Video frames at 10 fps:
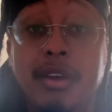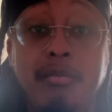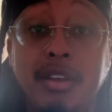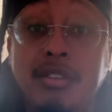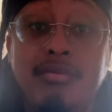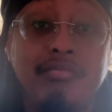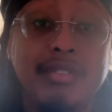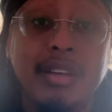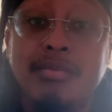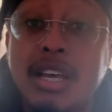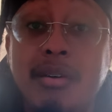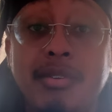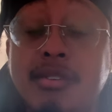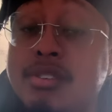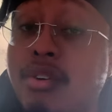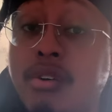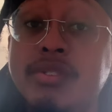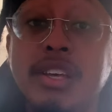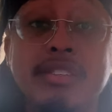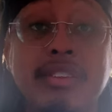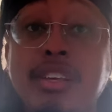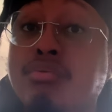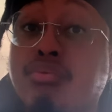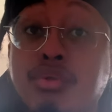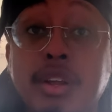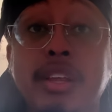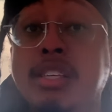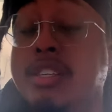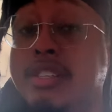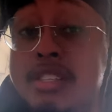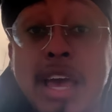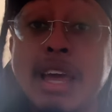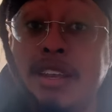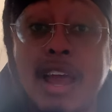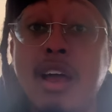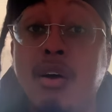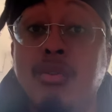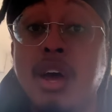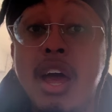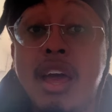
Maybe sometime during his offseason, he's really just sat down